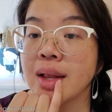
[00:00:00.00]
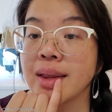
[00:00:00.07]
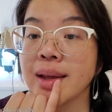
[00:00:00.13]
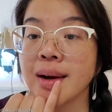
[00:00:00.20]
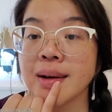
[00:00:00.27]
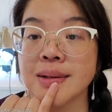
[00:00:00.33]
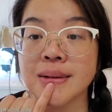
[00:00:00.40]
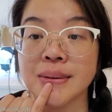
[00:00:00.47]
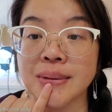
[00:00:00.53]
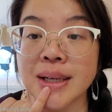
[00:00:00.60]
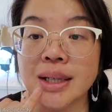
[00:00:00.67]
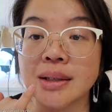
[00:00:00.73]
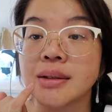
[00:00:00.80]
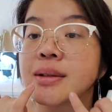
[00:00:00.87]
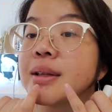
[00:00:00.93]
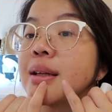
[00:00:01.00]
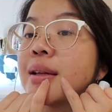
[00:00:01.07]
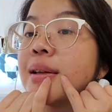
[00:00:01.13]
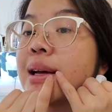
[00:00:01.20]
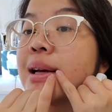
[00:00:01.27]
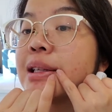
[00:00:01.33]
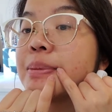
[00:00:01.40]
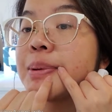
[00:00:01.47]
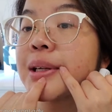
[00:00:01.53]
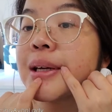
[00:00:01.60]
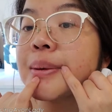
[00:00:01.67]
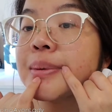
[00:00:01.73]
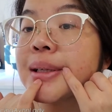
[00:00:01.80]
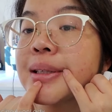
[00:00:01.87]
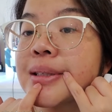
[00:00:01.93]
They also wrinkle. The lines
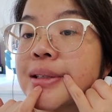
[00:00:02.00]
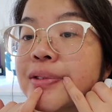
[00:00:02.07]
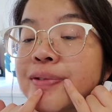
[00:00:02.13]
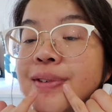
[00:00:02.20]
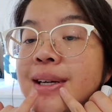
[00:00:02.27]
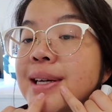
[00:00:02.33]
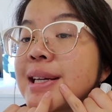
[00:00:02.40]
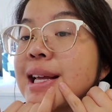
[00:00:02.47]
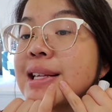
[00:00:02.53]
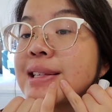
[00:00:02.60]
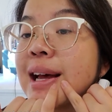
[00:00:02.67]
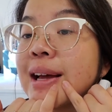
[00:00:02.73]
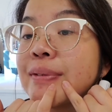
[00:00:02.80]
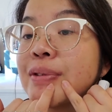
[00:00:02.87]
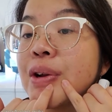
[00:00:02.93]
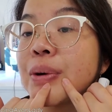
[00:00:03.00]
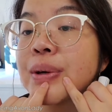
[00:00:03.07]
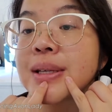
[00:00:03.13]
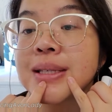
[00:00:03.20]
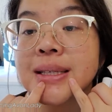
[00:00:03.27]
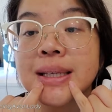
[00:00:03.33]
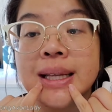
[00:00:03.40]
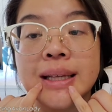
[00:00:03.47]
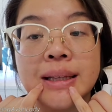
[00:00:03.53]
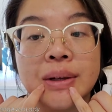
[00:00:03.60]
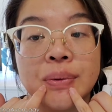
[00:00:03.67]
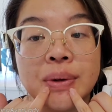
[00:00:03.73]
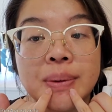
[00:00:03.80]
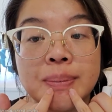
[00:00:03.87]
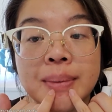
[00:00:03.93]
become less defined, as I've noticed lately
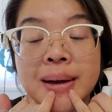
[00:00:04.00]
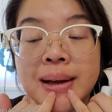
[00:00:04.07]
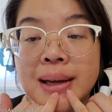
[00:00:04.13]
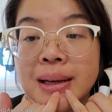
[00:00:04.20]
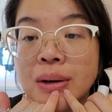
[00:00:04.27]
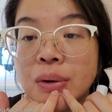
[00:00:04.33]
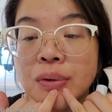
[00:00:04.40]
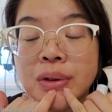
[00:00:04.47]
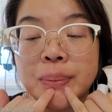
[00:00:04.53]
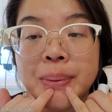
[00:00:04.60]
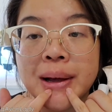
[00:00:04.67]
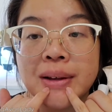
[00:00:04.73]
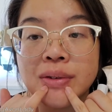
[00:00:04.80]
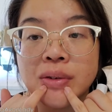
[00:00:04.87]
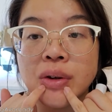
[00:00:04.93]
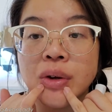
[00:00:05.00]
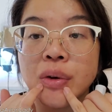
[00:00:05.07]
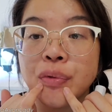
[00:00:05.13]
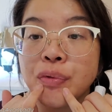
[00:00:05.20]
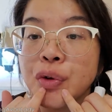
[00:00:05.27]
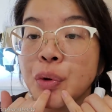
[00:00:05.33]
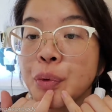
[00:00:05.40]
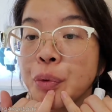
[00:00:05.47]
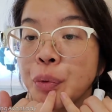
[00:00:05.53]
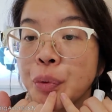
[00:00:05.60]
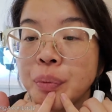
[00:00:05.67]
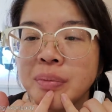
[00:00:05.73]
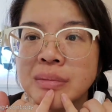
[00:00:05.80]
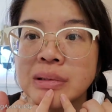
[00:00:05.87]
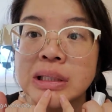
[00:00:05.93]
with mine over the past, you know, few
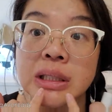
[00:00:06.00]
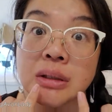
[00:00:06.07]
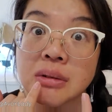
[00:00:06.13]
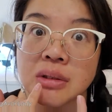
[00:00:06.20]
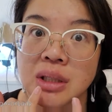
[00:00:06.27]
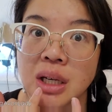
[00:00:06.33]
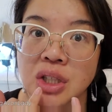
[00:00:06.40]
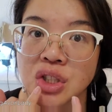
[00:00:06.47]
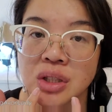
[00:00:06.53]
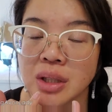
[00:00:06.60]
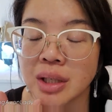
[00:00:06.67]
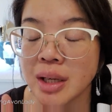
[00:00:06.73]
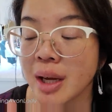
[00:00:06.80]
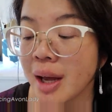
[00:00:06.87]
years actually.